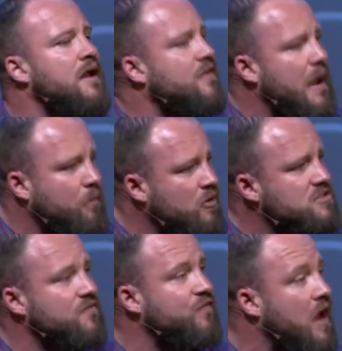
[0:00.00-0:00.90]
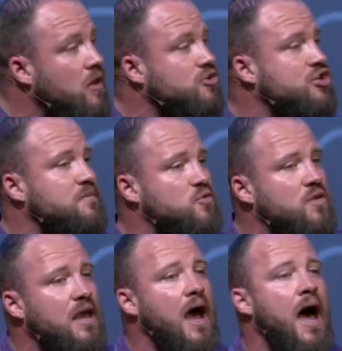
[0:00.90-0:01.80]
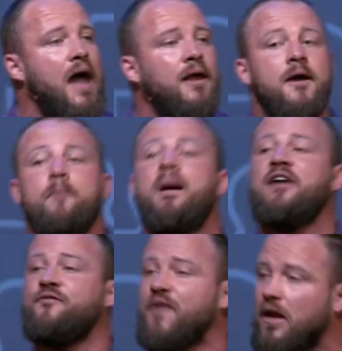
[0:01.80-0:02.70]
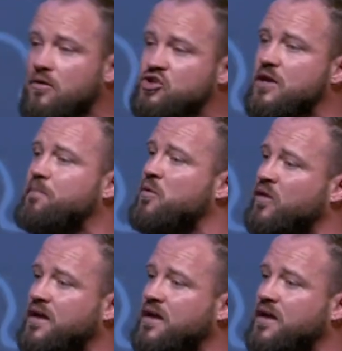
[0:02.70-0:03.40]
That person fellowships with God by fellowshipping with